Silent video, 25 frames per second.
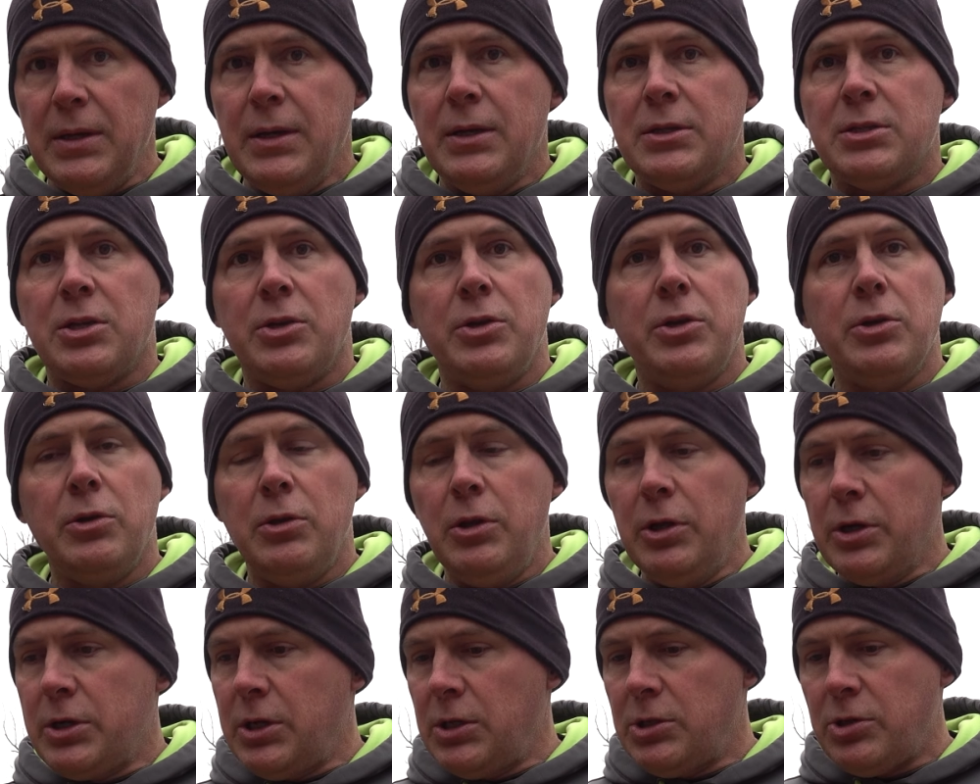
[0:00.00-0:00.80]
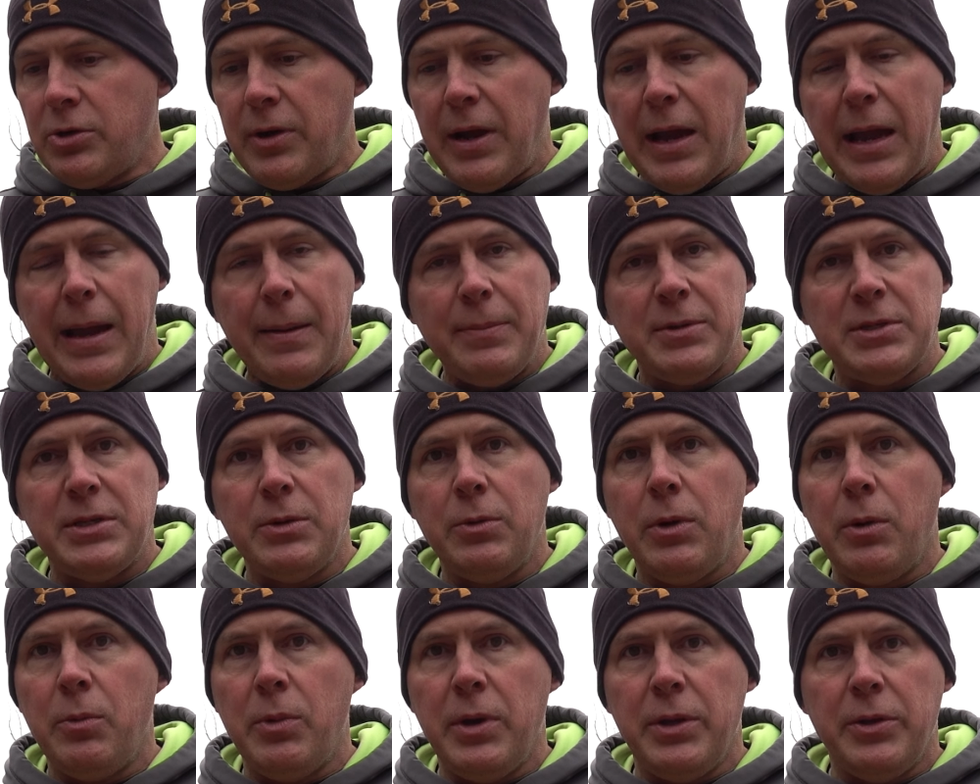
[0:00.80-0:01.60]
So you'll look at your app, see
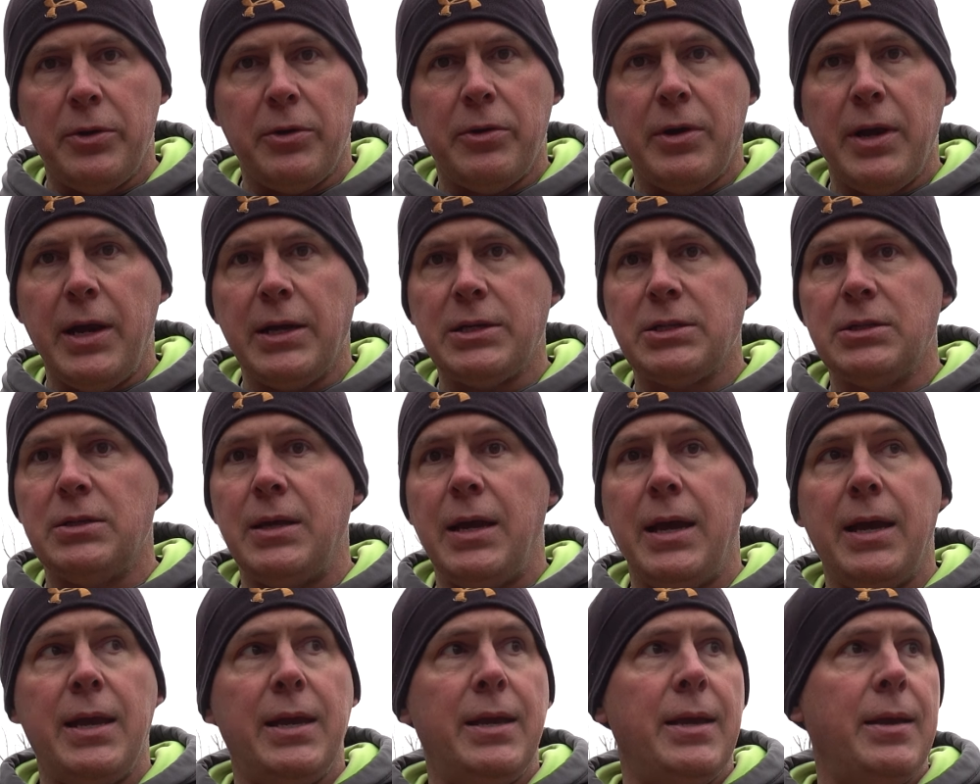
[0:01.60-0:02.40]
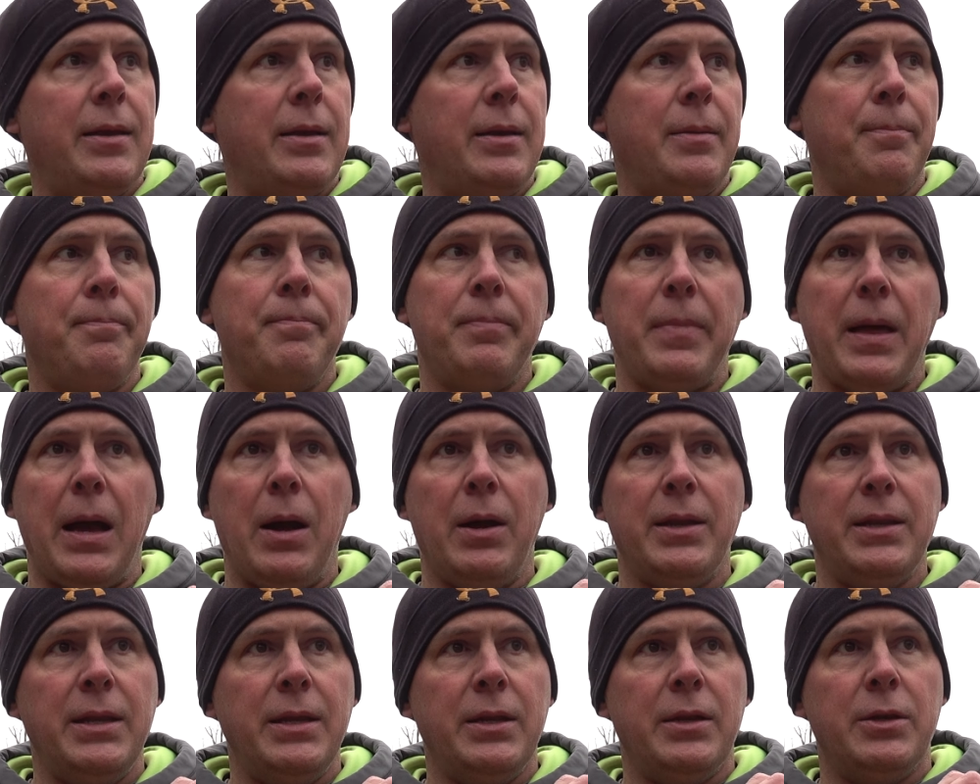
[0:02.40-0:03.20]
what wind direction. Hey,
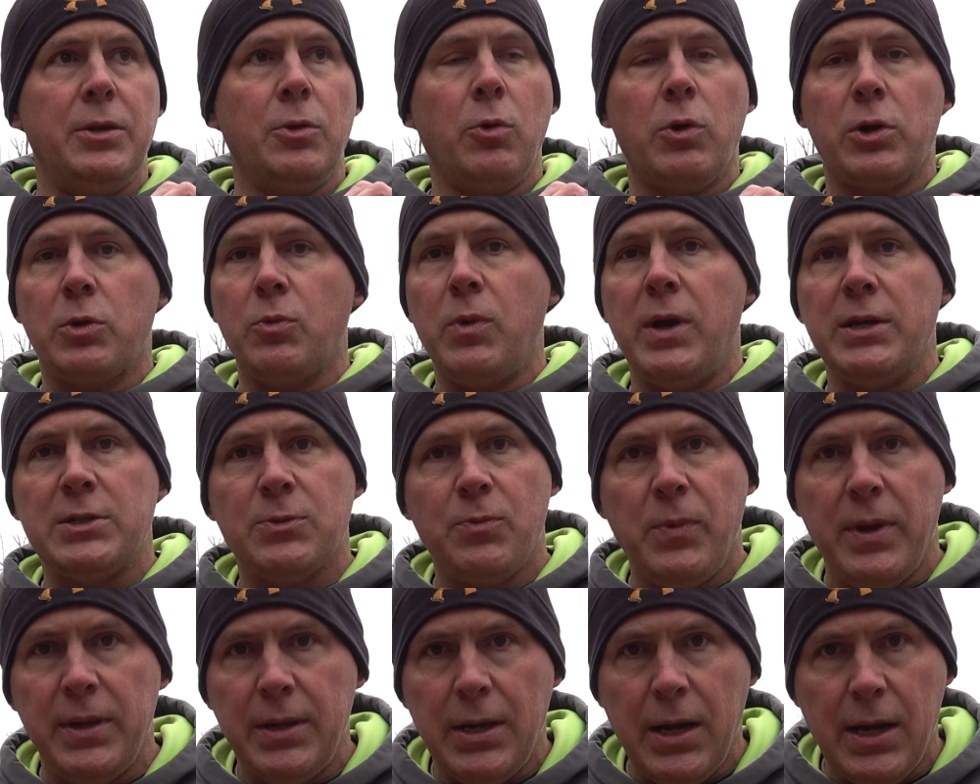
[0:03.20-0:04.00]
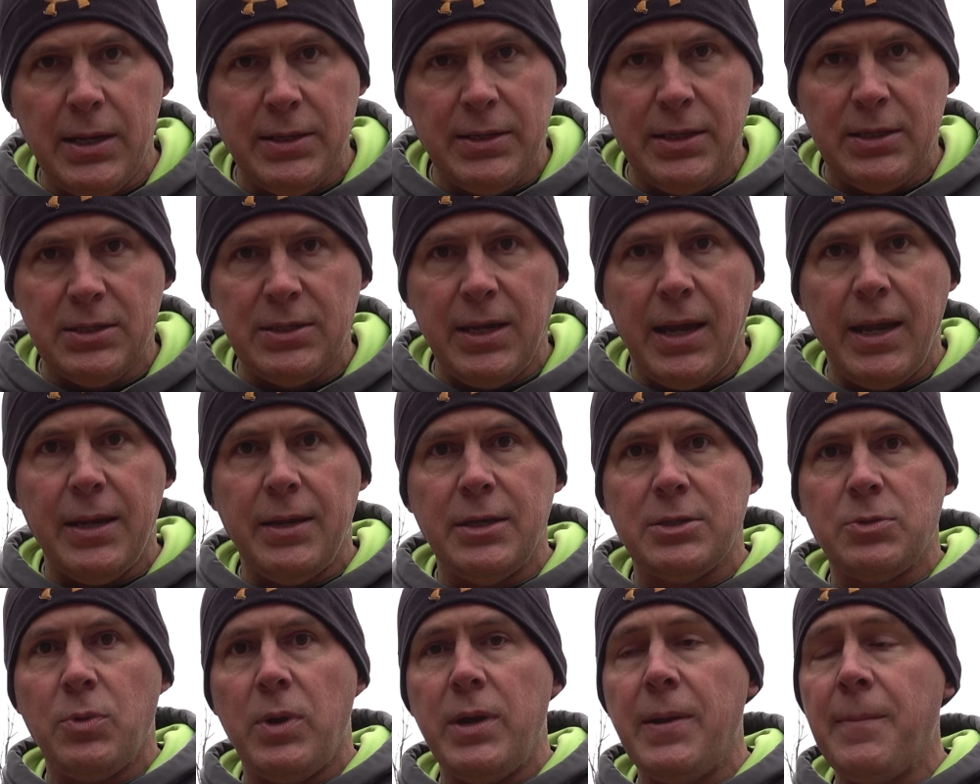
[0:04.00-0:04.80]
I need a northwest wind hunt to stand
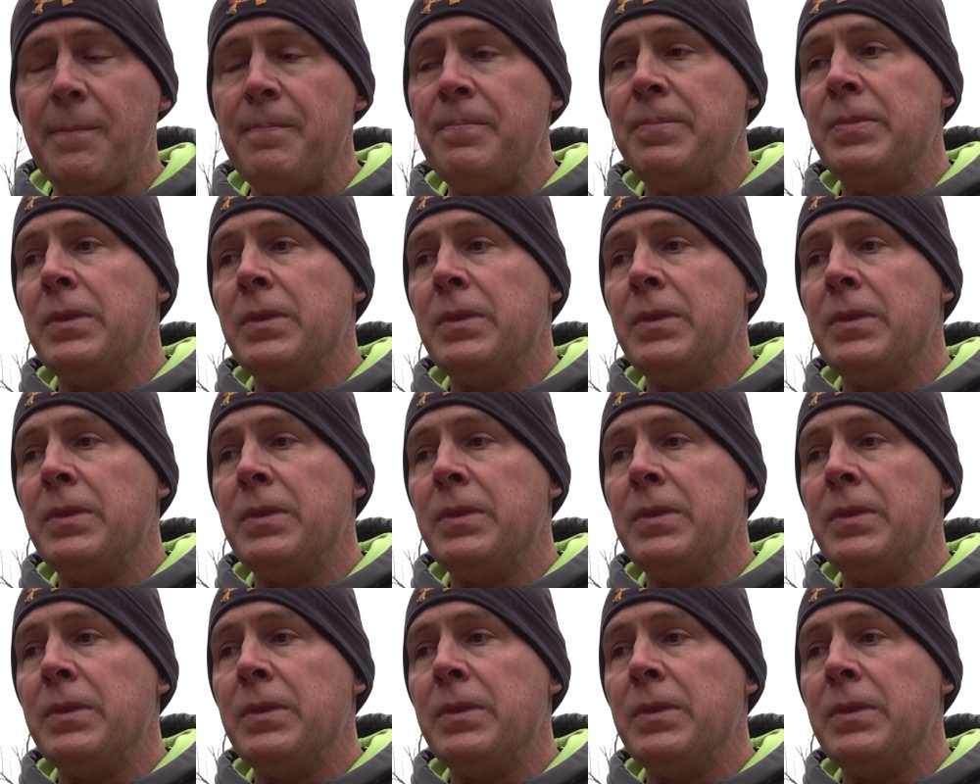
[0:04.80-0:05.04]
this week.